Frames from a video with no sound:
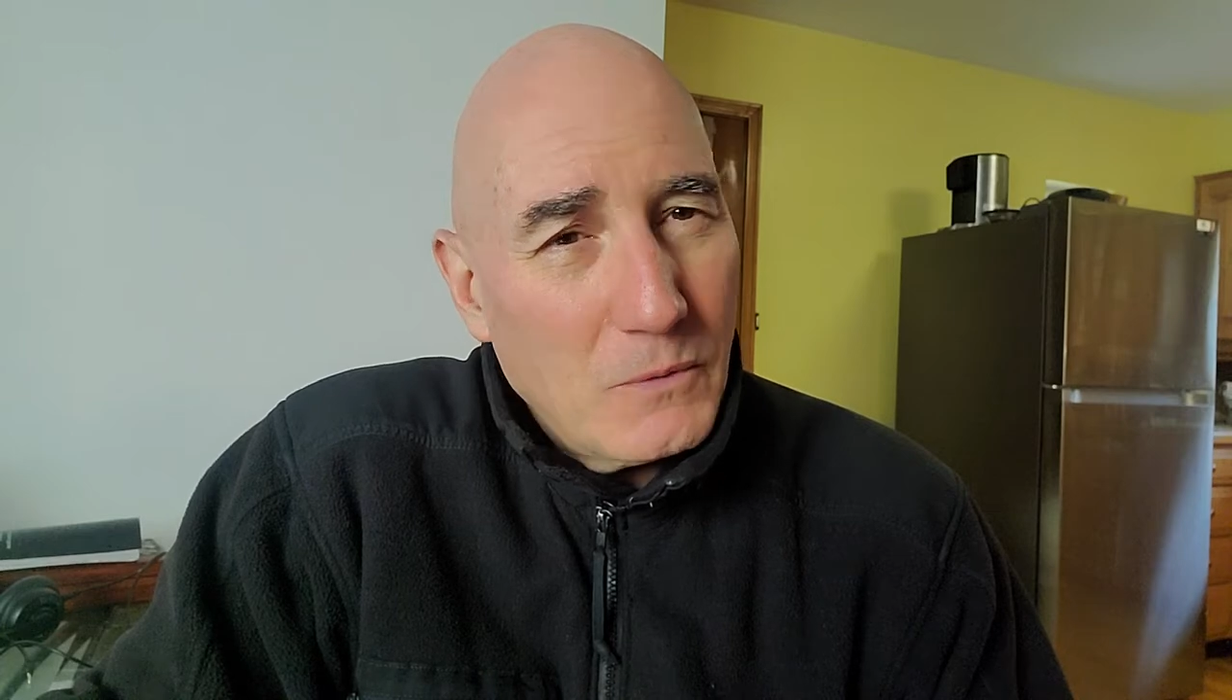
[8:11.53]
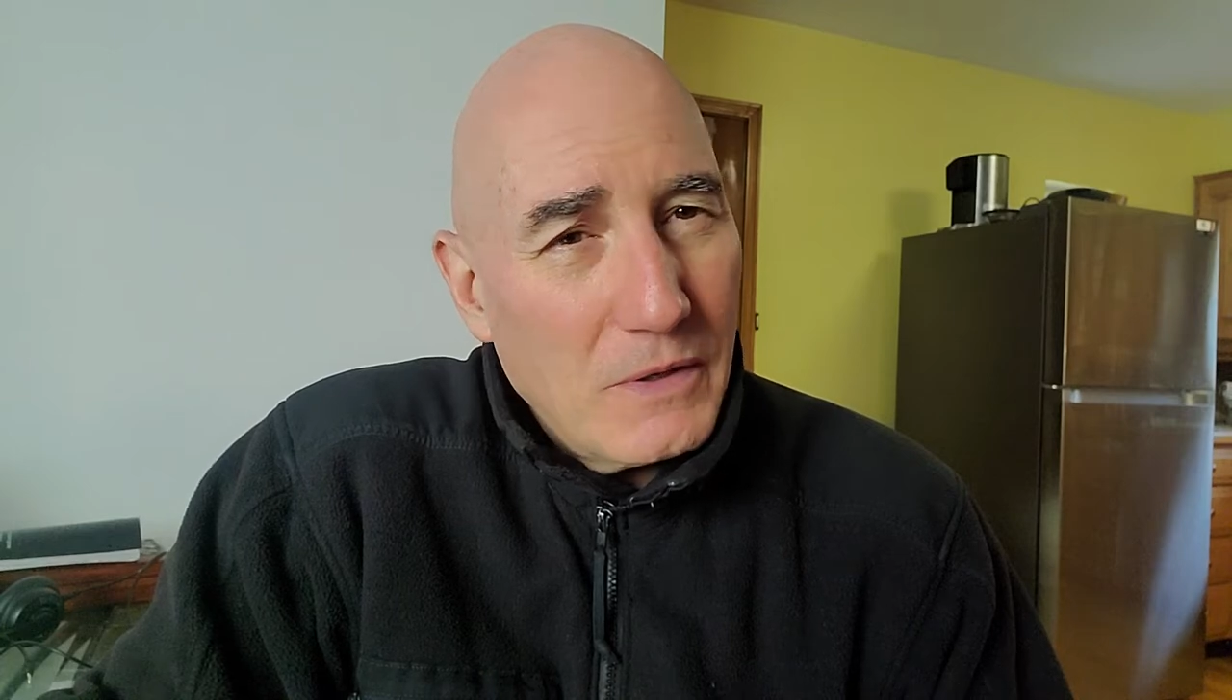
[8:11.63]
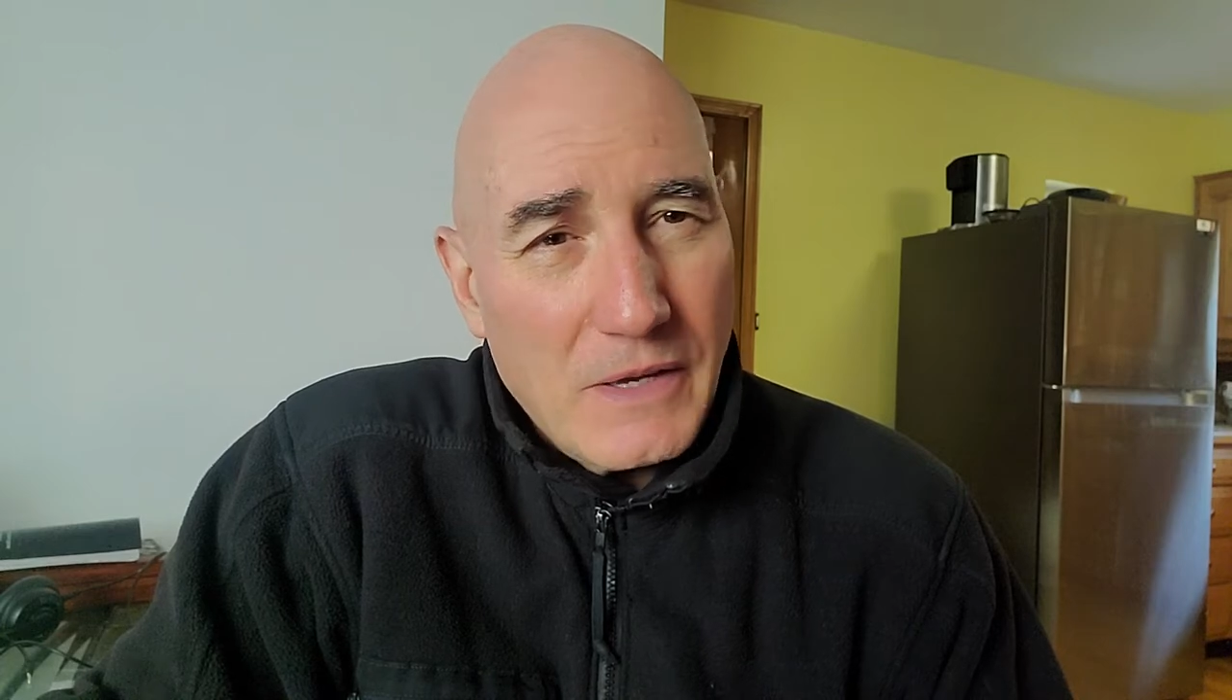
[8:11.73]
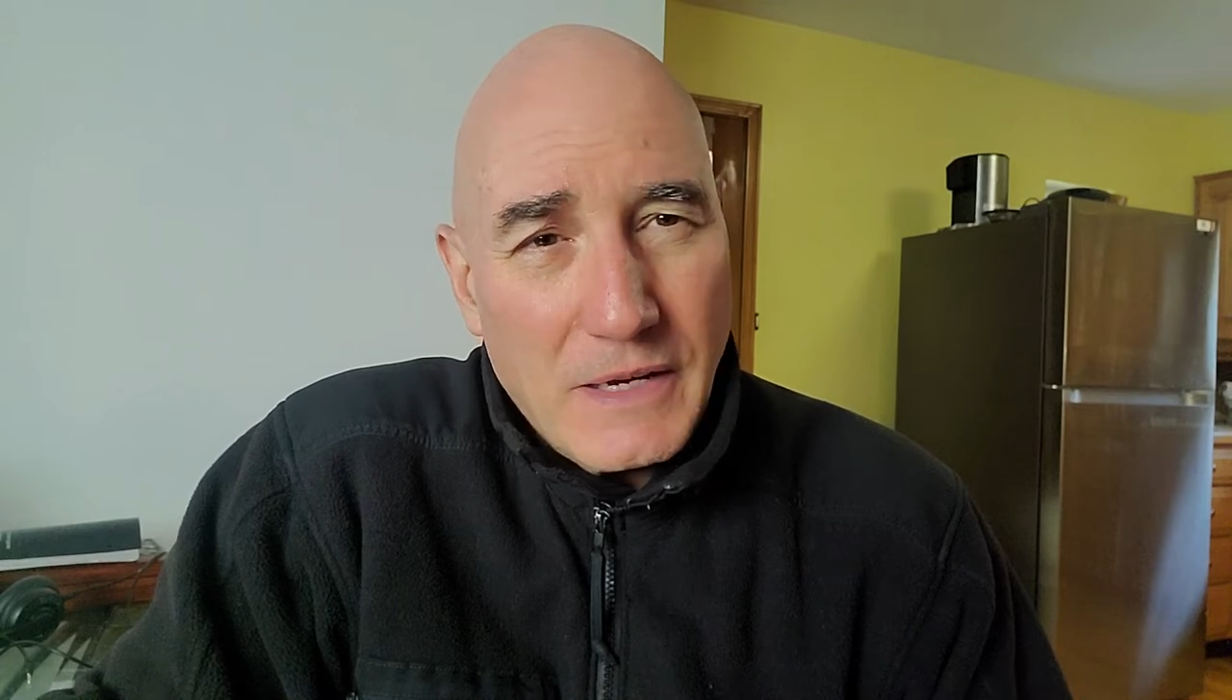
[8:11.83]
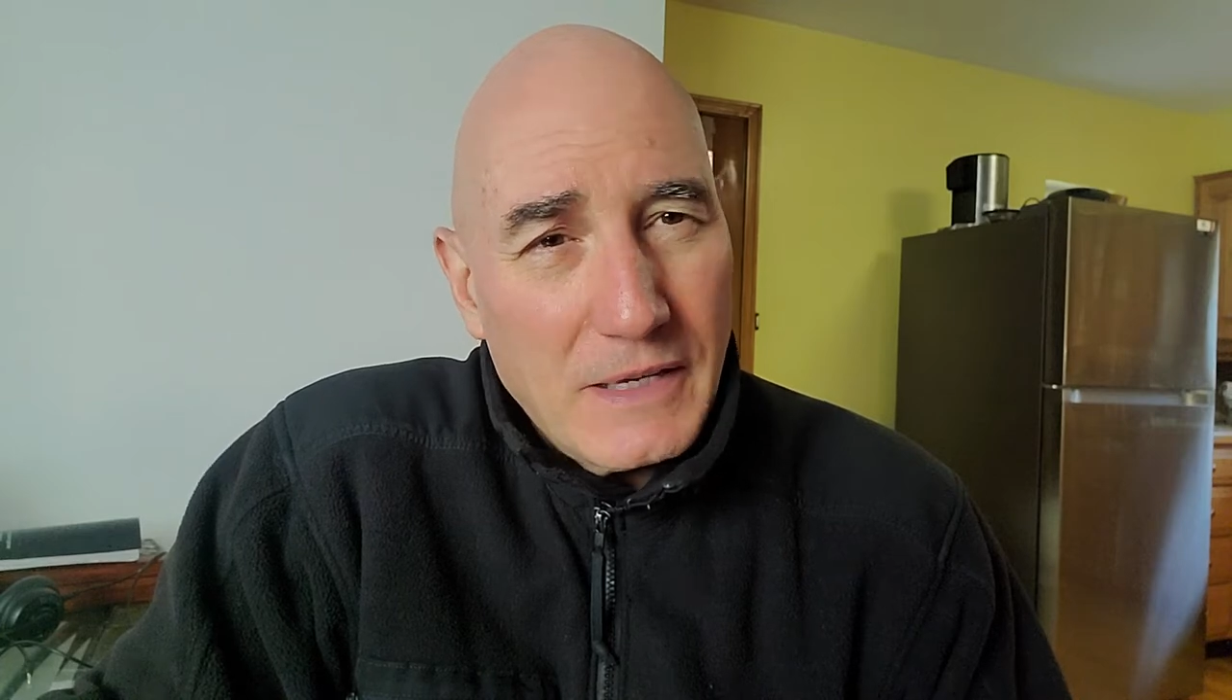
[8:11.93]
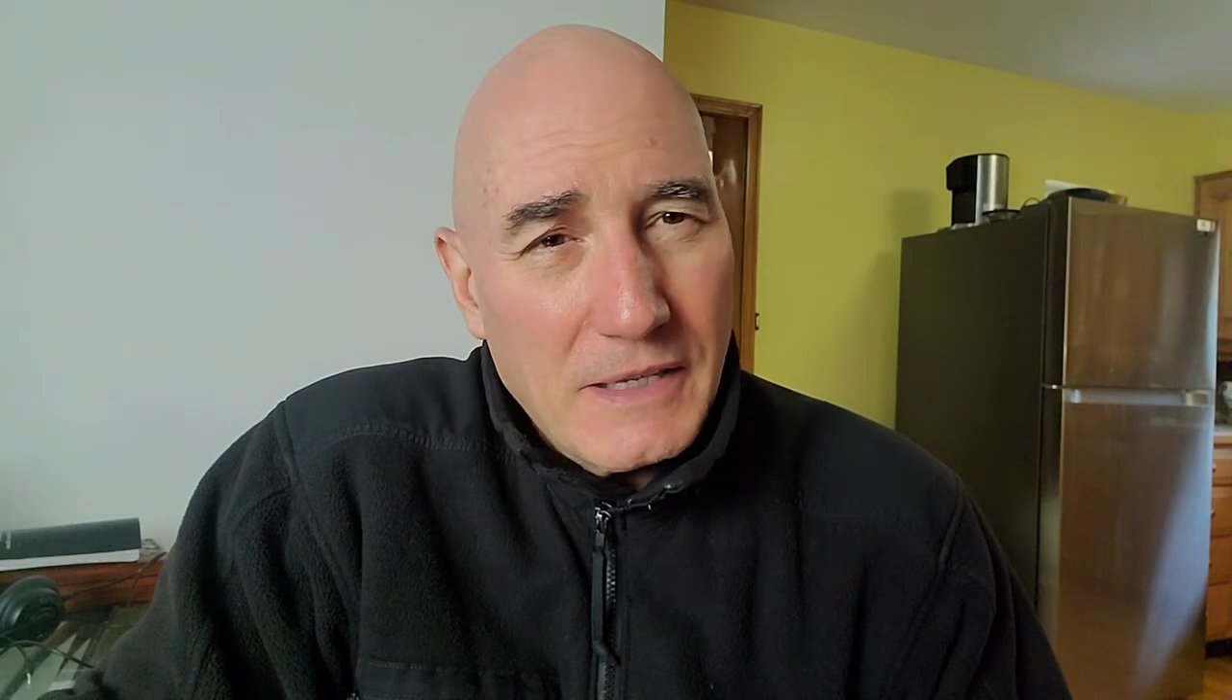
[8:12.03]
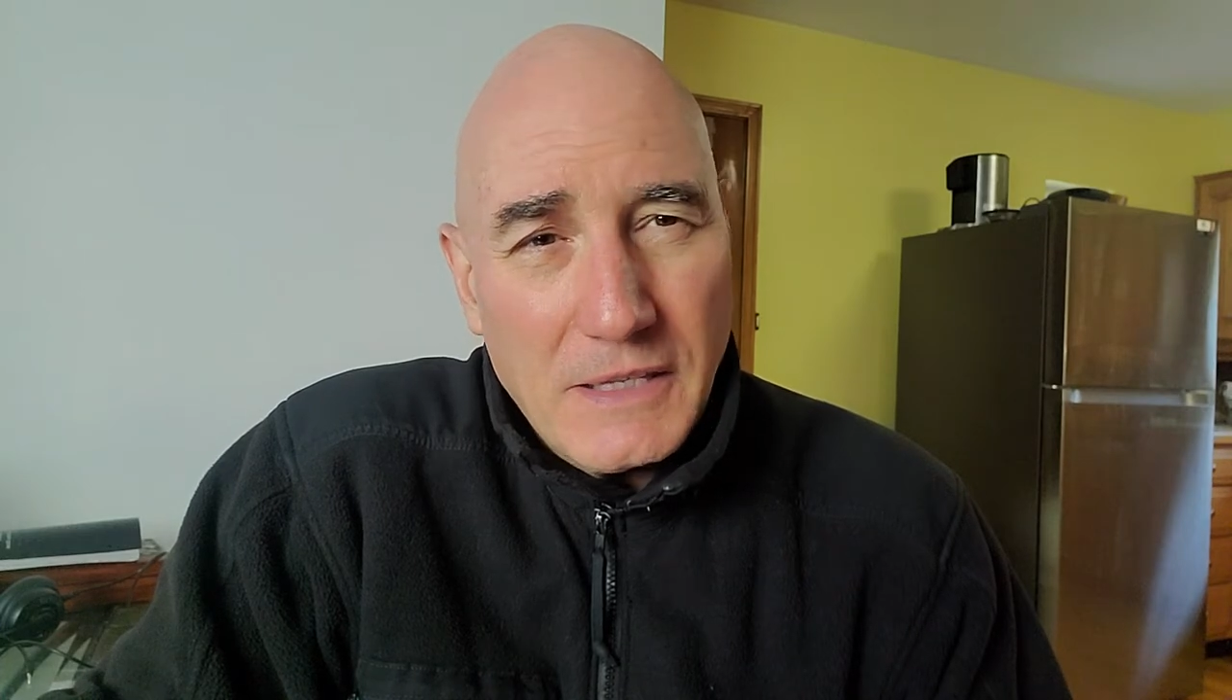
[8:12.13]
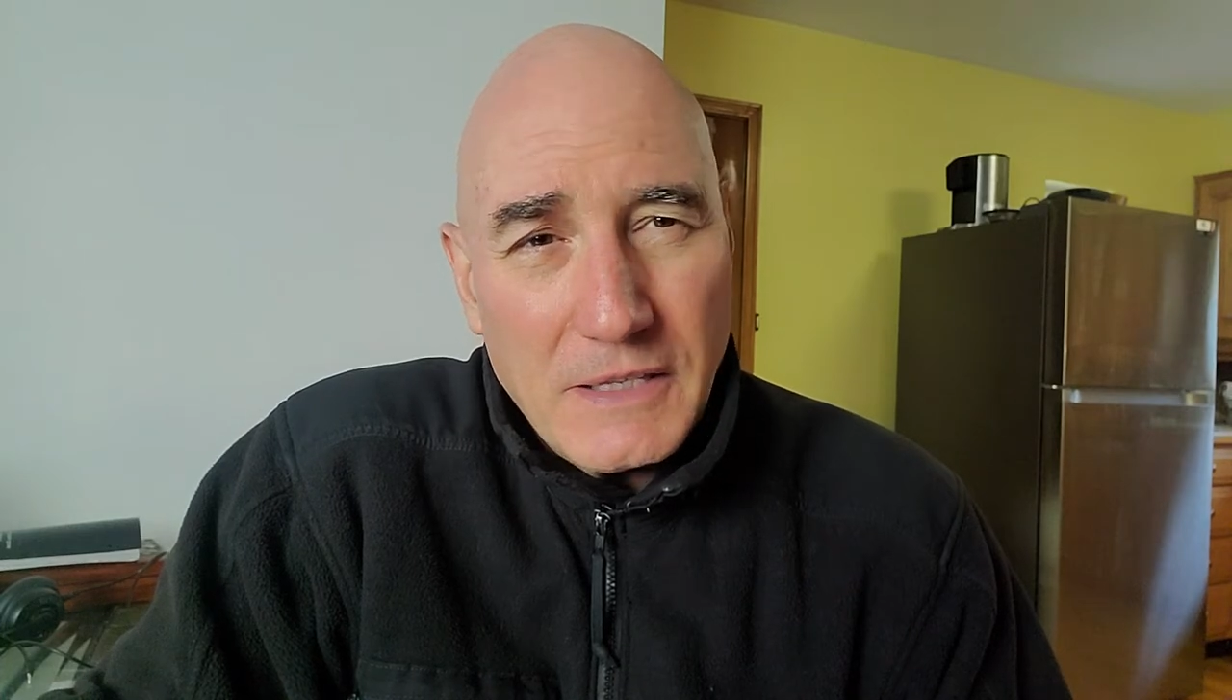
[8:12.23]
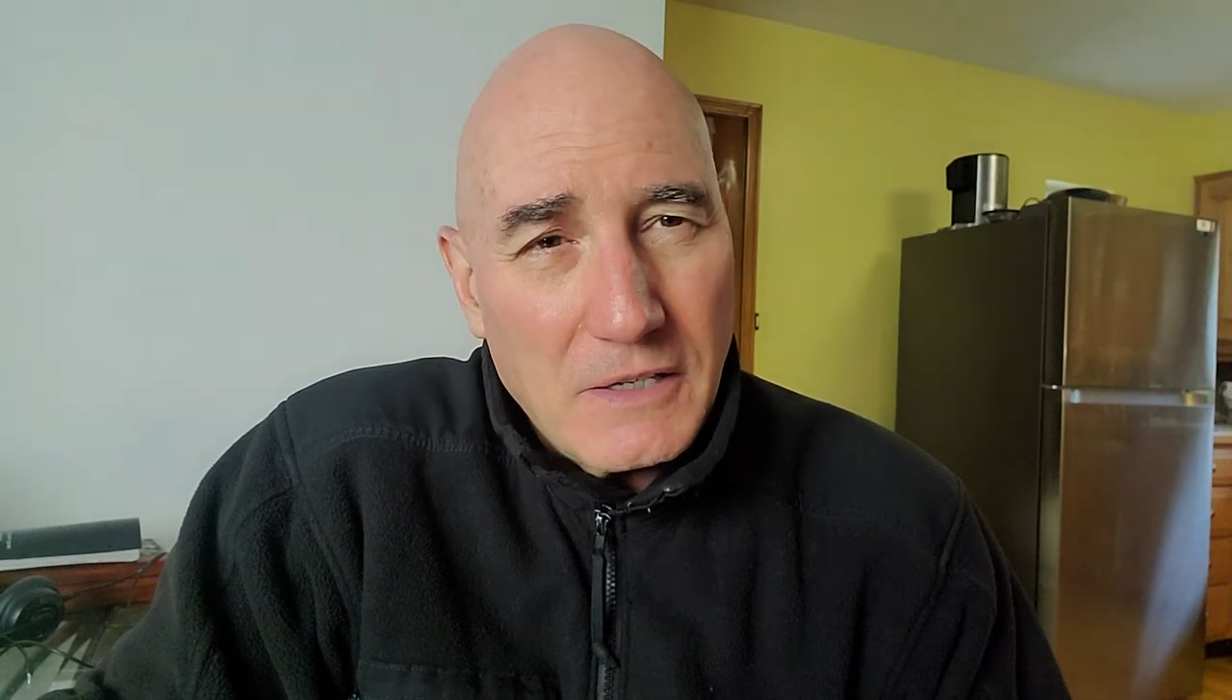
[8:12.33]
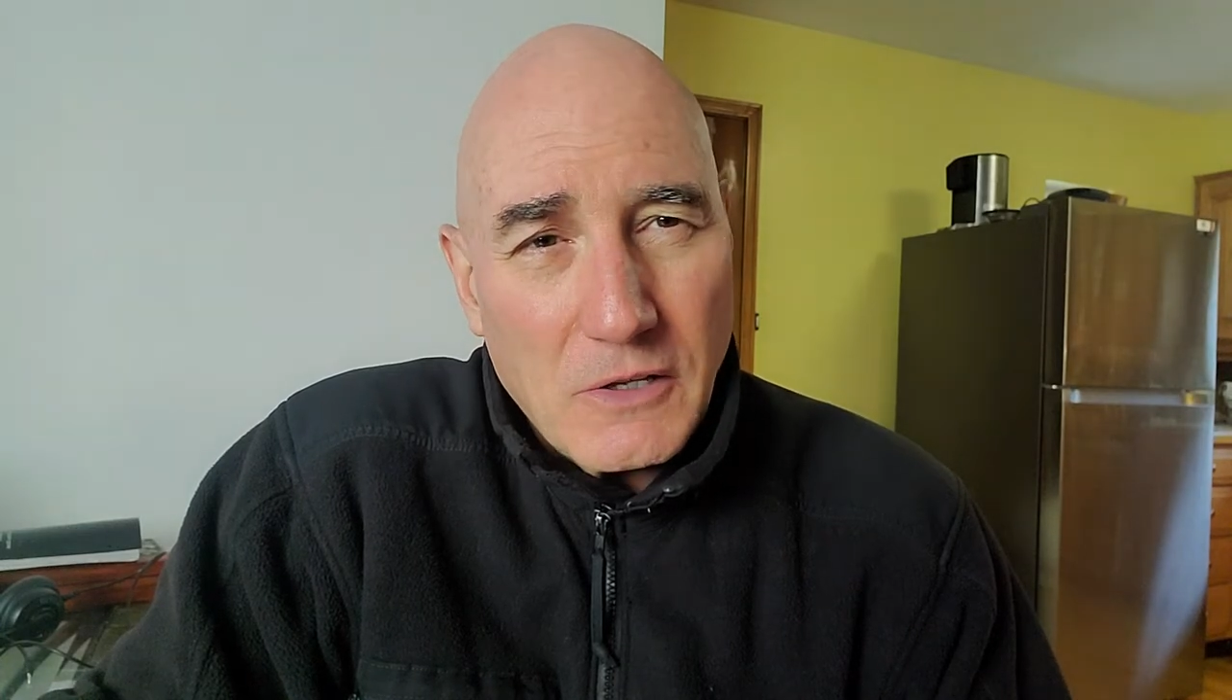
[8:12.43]
with a
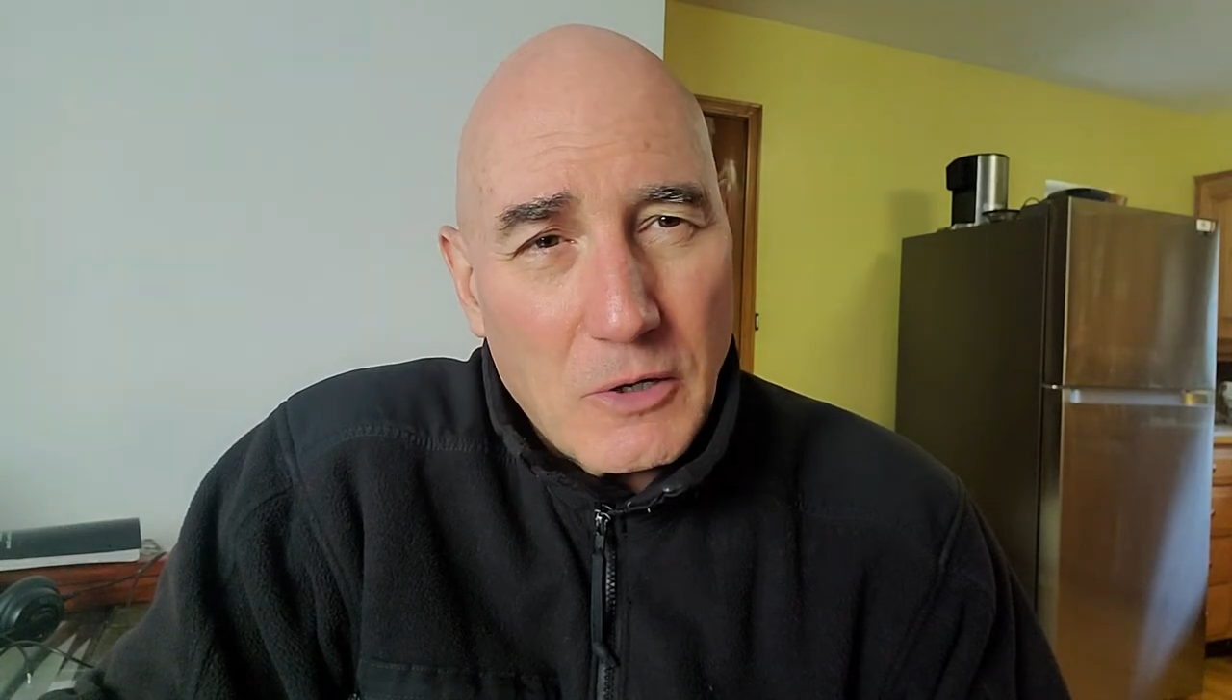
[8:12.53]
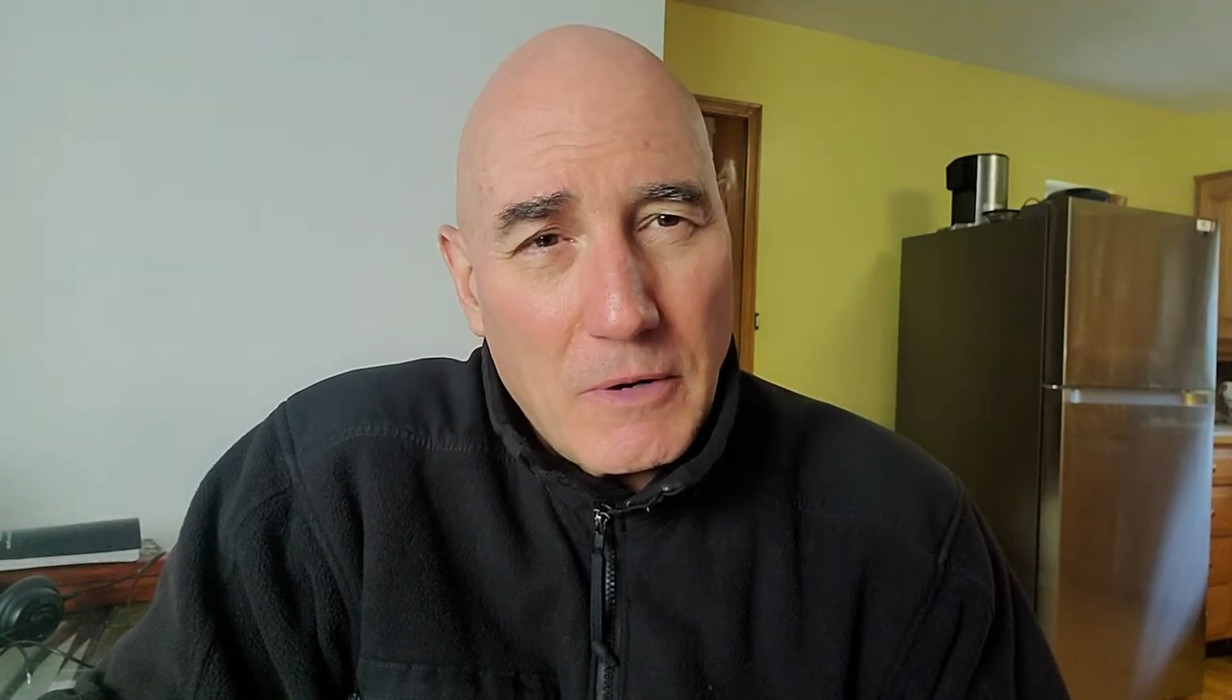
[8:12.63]
killer